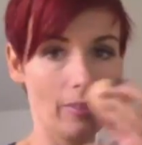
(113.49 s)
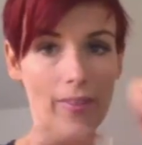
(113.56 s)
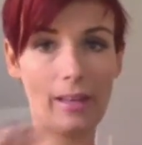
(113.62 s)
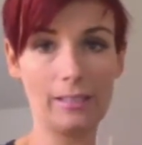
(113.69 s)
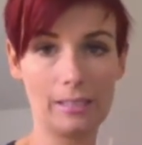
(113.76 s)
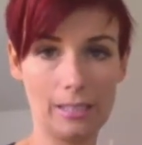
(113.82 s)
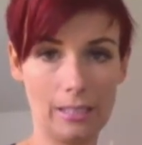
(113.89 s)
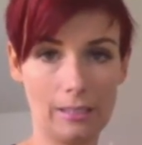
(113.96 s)

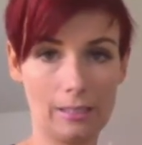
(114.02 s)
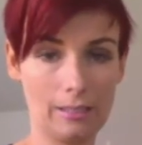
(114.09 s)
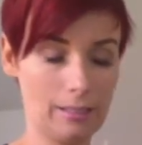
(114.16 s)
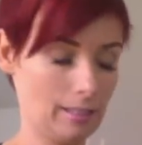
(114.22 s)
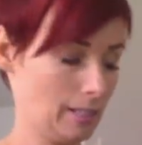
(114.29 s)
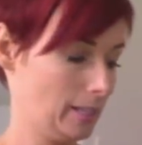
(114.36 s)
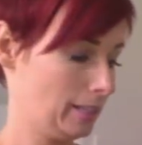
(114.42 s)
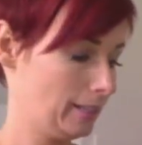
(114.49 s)
That's it.
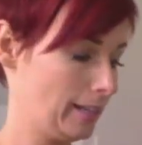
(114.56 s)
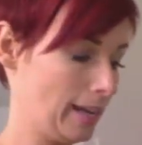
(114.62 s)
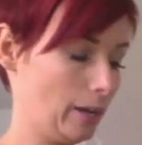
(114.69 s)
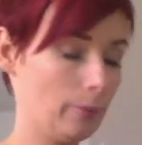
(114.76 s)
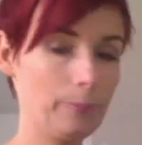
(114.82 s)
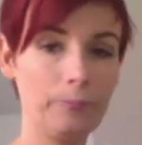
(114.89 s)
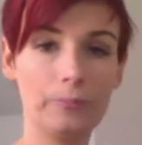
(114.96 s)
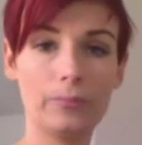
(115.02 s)

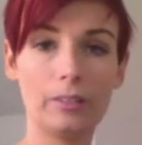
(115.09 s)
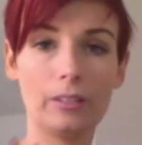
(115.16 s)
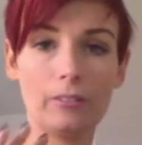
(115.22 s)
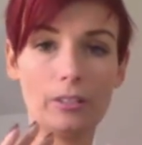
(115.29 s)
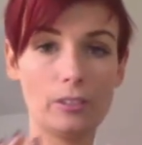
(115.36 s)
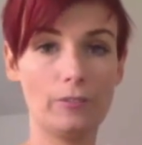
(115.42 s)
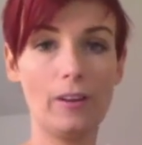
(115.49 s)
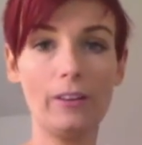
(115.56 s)
Now,
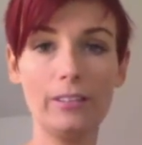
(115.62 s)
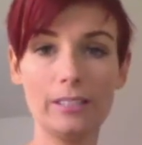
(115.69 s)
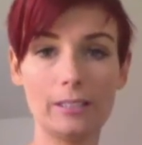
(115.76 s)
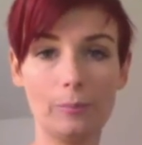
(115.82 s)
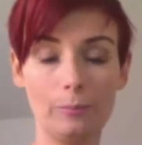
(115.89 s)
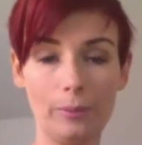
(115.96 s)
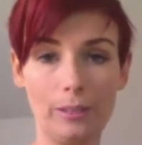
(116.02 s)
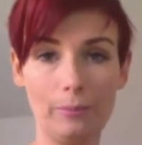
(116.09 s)
it's very
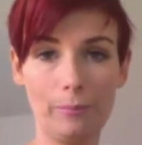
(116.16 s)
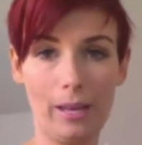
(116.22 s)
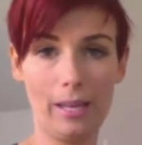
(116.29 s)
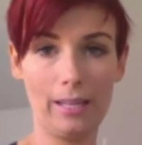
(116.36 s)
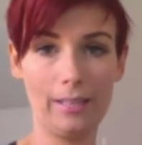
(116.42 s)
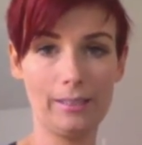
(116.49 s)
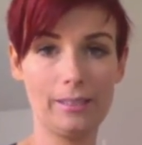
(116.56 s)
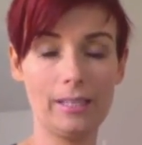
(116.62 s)
simply
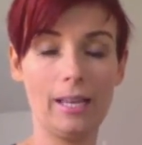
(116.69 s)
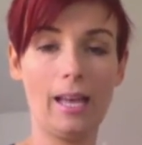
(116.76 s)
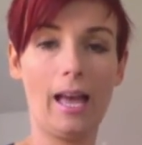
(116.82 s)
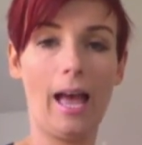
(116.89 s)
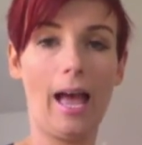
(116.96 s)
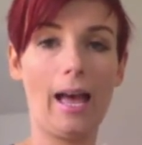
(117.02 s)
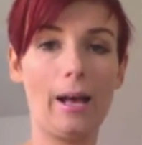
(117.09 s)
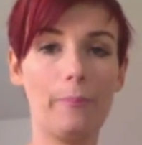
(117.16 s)
made.
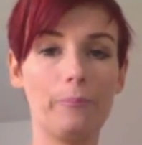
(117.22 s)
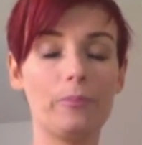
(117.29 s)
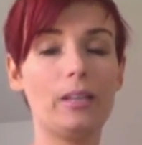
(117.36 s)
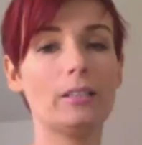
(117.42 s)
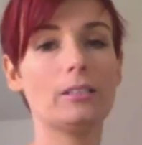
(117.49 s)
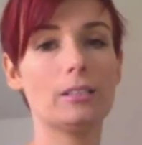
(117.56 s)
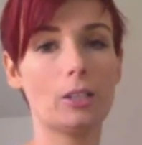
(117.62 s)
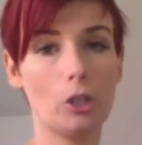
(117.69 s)

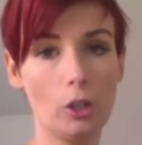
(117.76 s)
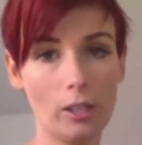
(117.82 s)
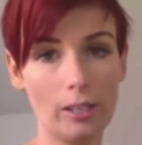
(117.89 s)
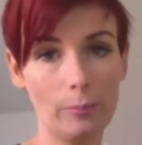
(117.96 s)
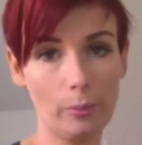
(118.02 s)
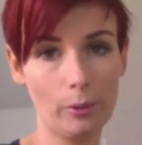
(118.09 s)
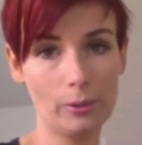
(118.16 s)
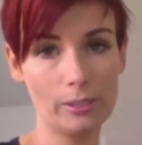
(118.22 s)
It's the
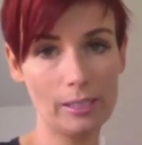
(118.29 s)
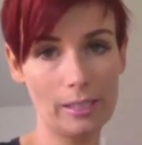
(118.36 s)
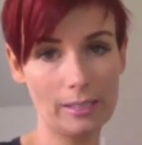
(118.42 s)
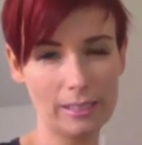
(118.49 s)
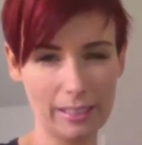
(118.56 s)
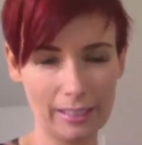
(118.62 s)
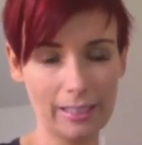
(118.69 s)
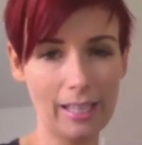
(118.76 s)
cooking process
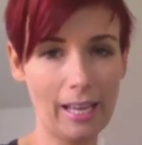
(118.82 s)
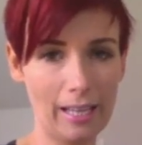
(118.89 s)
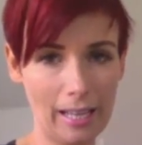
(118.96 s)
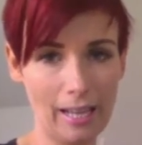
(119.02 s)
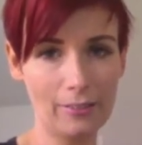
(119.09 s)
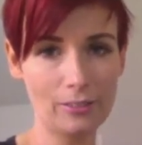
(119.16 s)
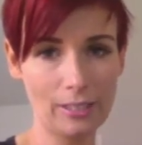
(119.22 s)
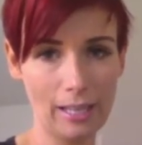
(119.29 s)
that you kind of
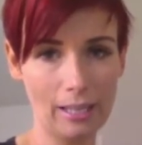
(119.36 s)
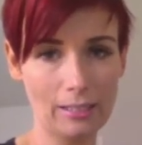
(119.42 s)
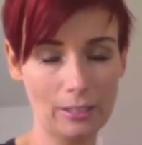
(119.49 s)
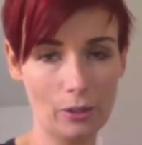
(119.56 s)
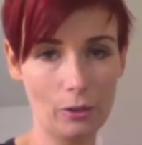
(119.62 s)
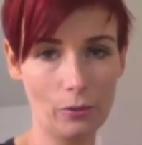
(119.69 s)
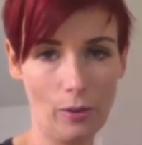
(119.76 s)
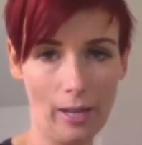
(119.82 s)
have to get
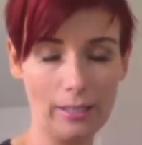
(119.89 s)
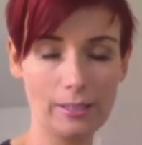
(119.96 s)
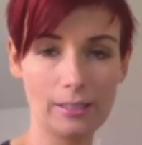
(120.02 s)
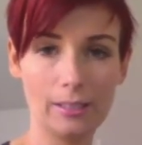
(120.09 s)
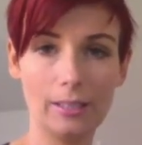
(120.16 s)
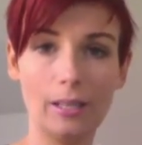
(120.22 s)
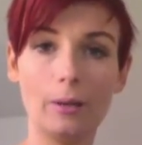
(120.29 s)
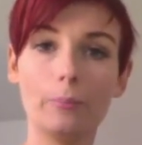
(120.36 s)
down right.
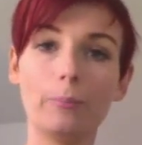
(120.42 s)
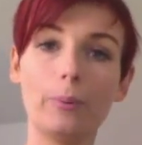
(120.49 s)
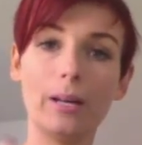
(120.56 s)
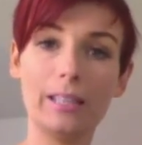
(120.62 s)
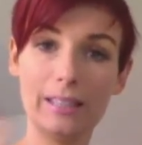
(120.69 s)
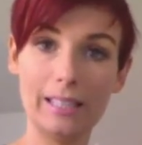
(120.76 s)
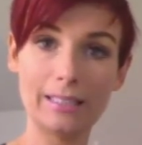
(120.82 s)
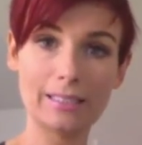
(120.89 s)

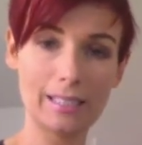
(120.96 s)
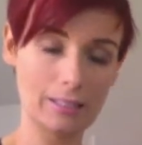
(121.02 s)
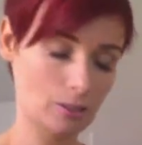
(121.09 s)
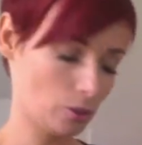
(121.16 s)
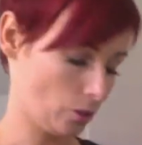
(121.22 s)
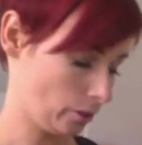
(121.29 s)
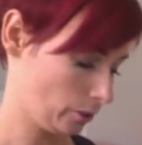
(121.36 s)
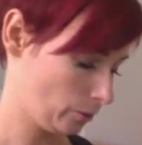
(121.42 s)
But let's get
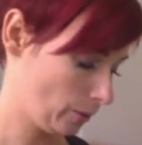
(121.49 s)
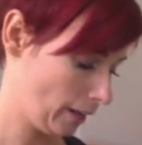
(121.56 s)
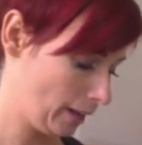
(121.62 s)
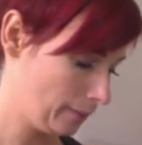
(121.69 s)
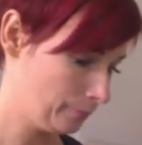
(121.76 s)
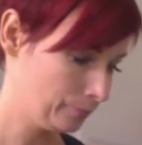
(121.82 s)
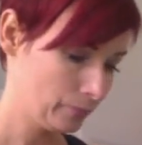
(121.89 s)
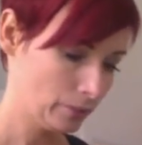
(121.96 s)
started,
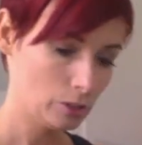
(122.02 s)
okay?